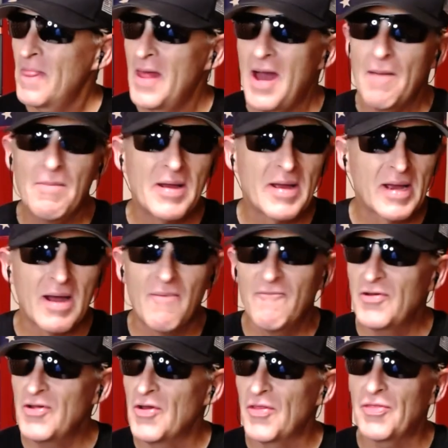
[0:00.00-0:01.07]
I'm going to come for
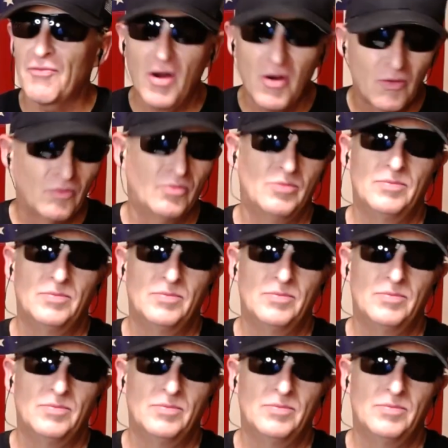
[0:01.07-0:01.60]
your throat.